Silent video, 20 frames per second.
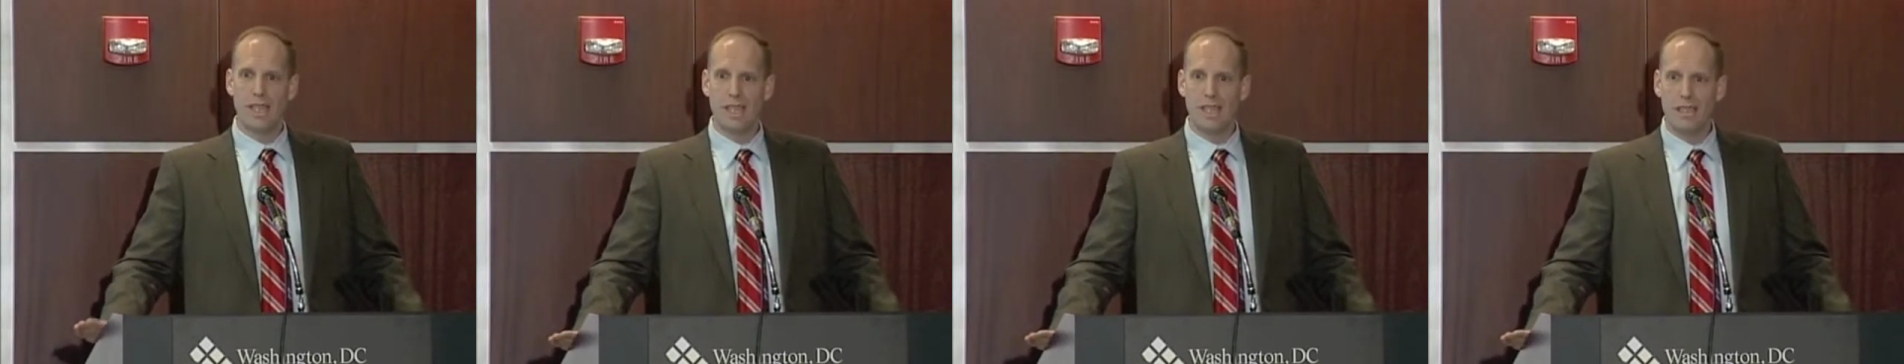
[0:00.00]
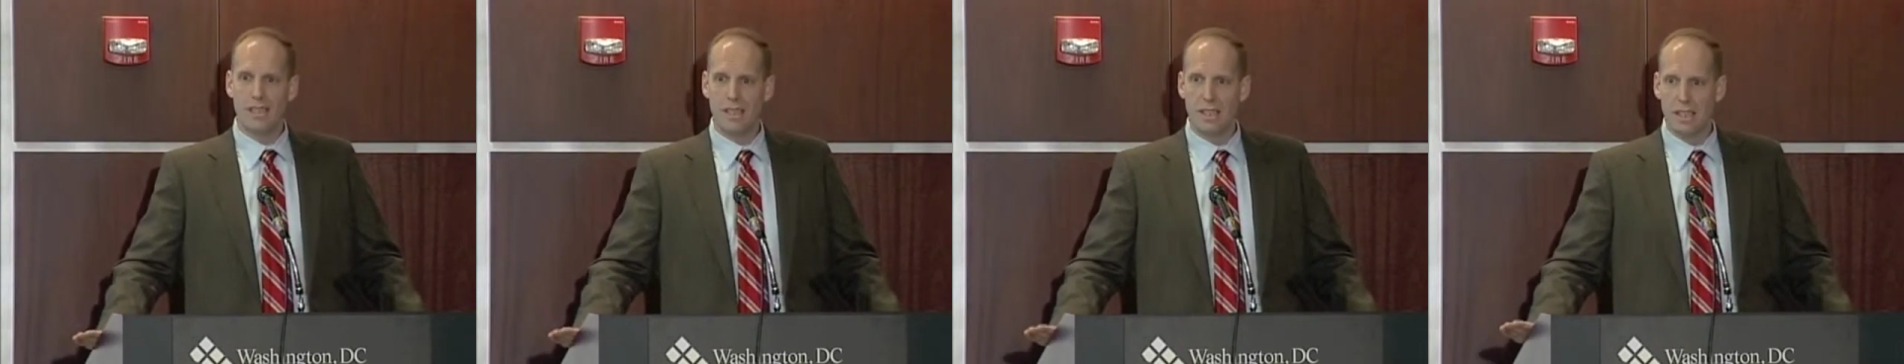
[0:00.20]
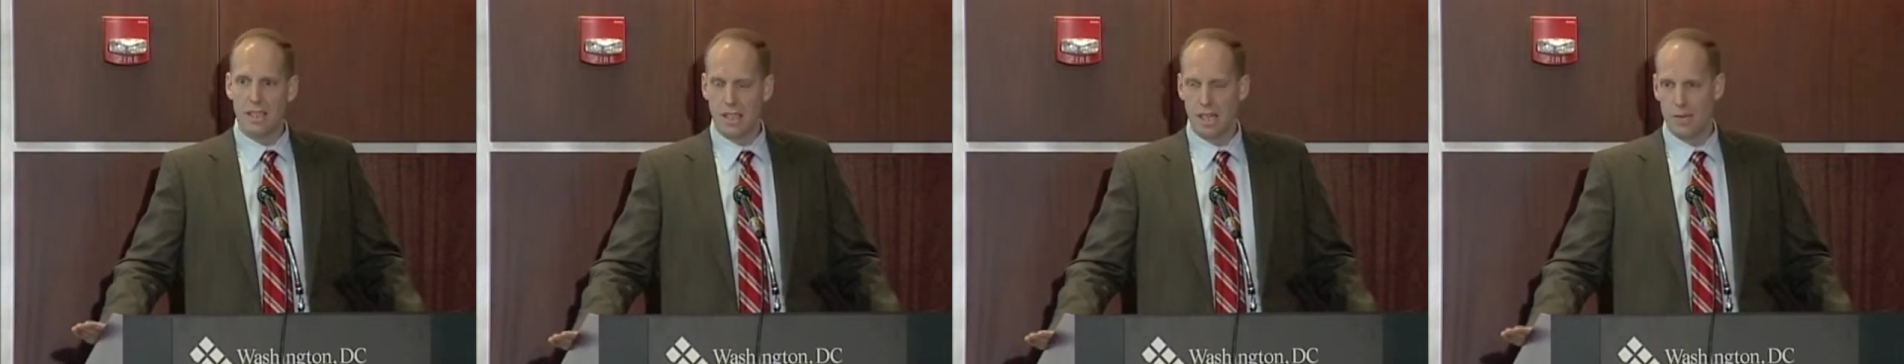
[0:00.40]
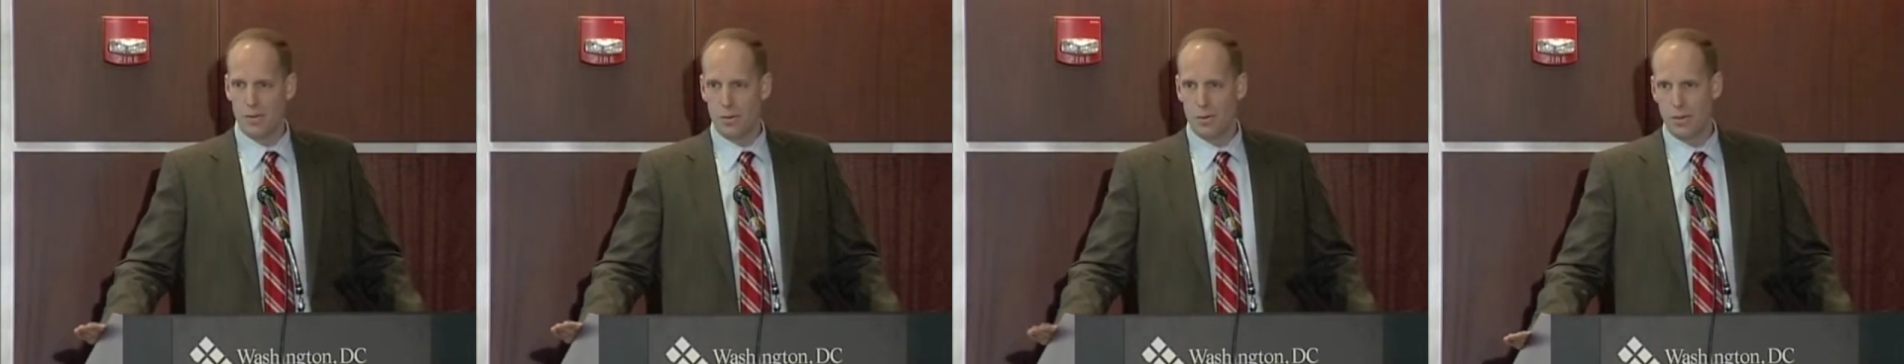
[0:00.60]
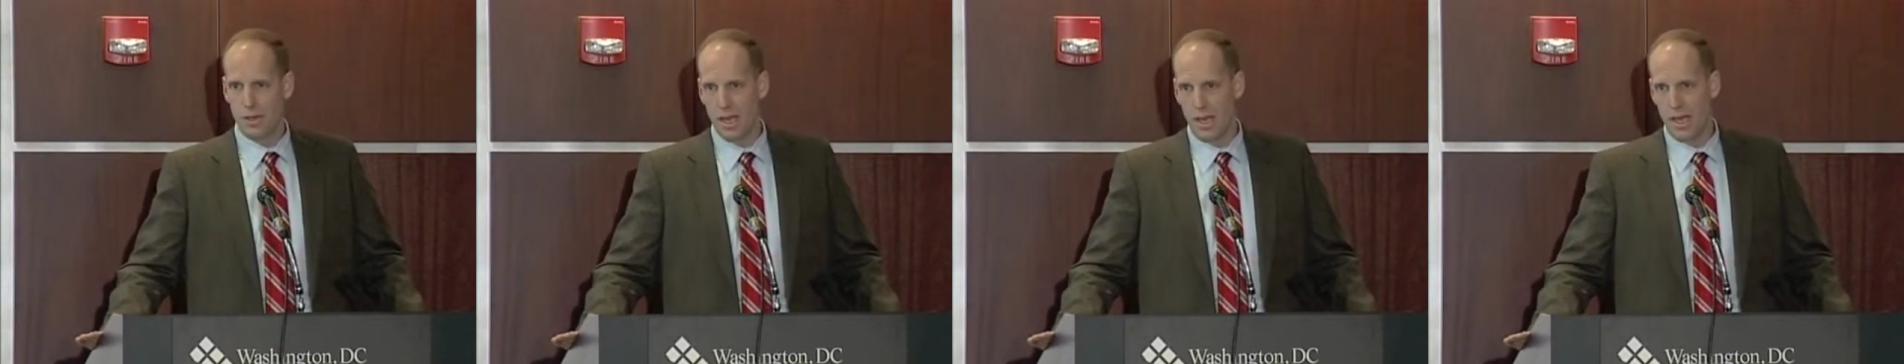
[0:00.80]
entity
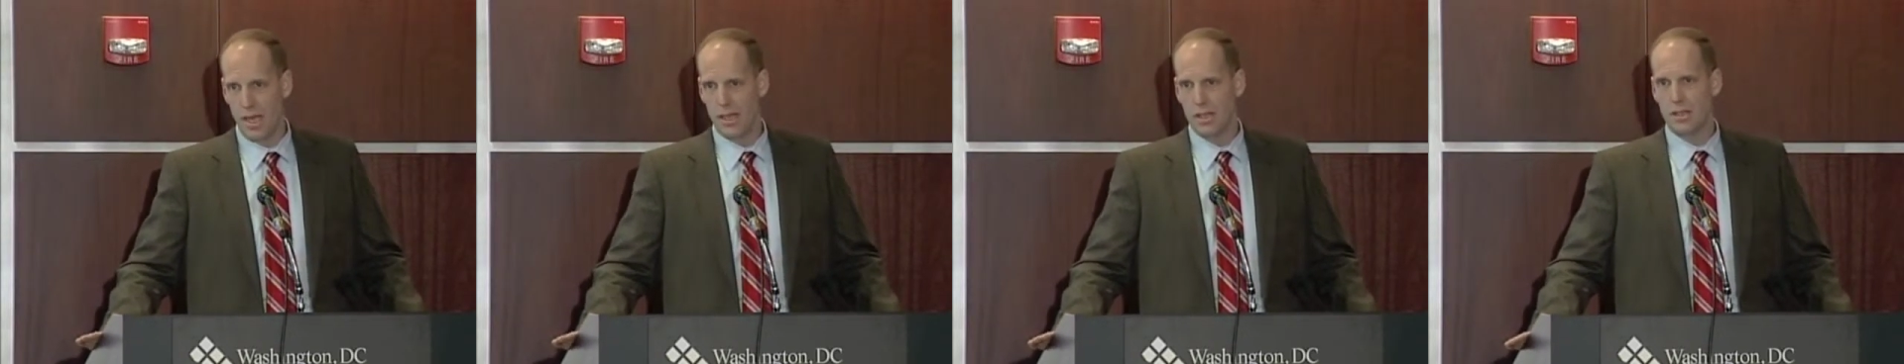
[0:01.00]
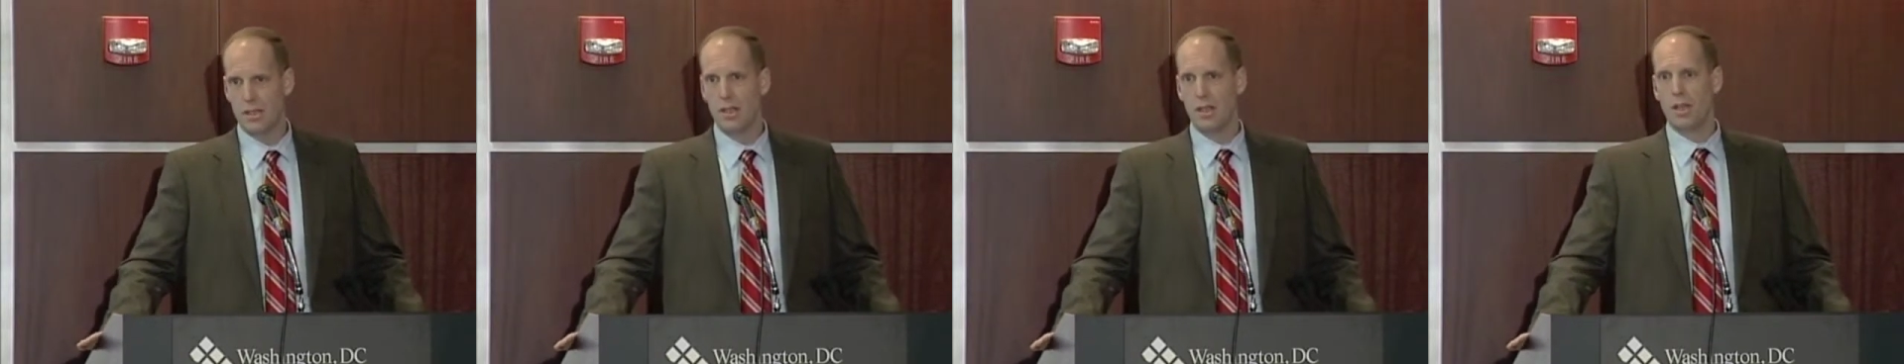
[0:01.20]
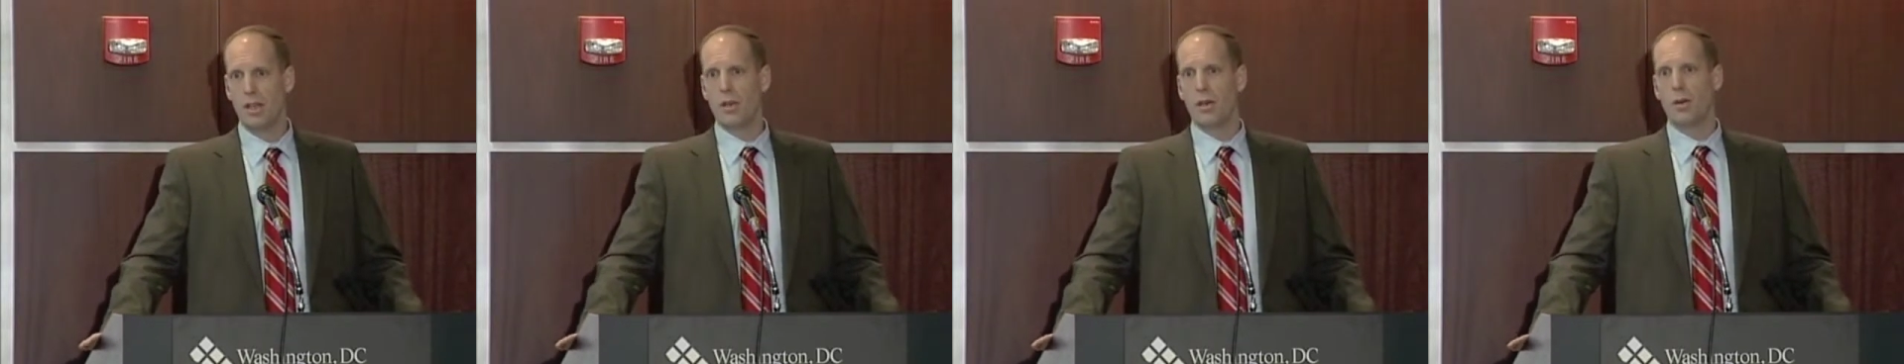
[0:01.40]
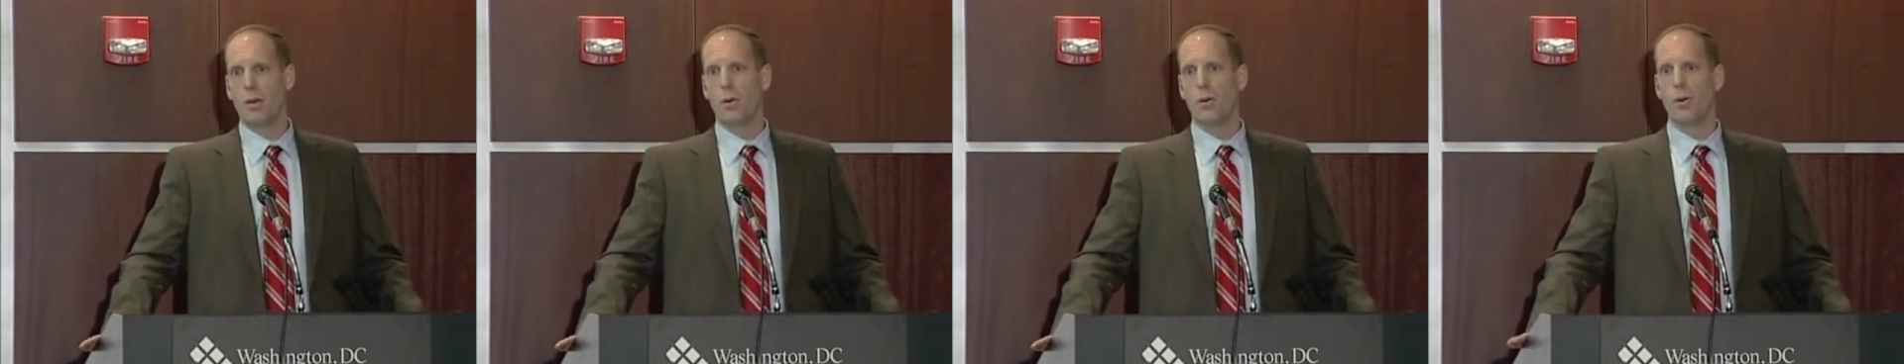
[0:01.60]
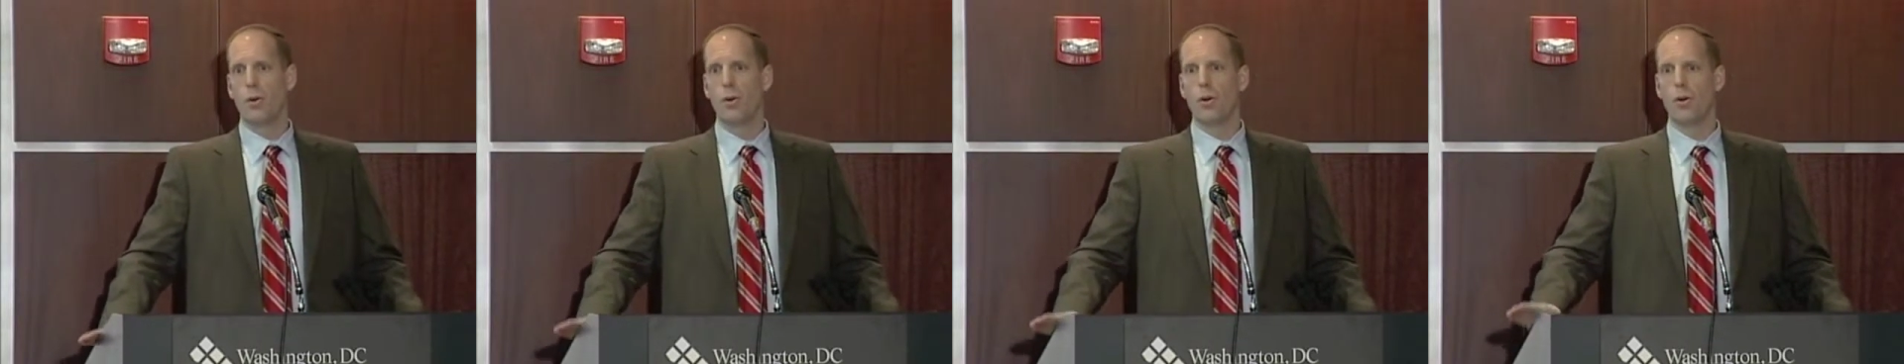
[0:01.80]
level tax.
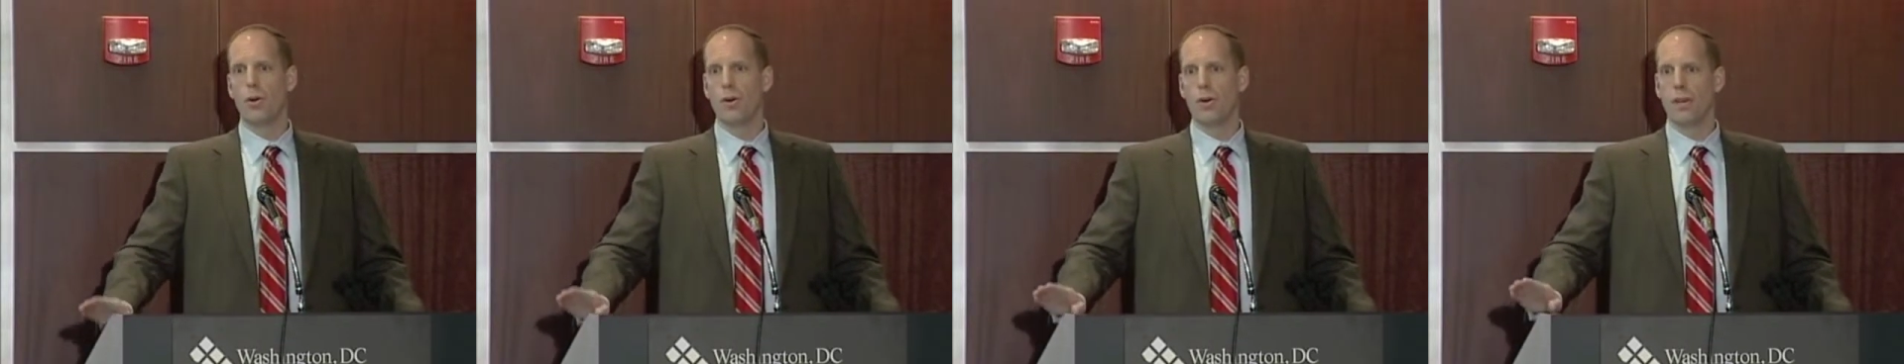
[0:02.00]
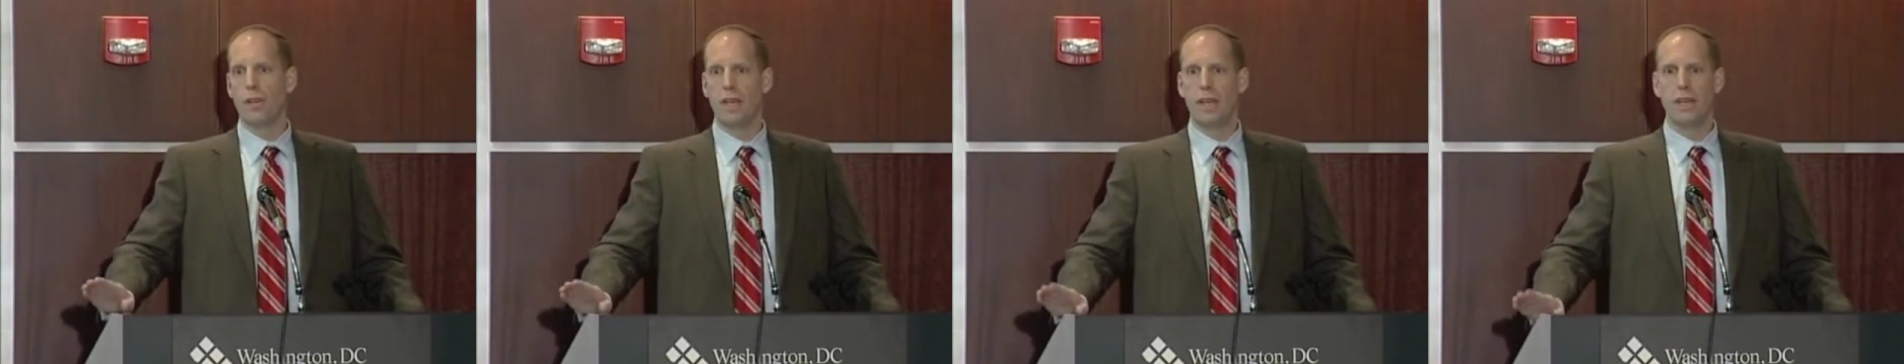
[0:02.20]
Or they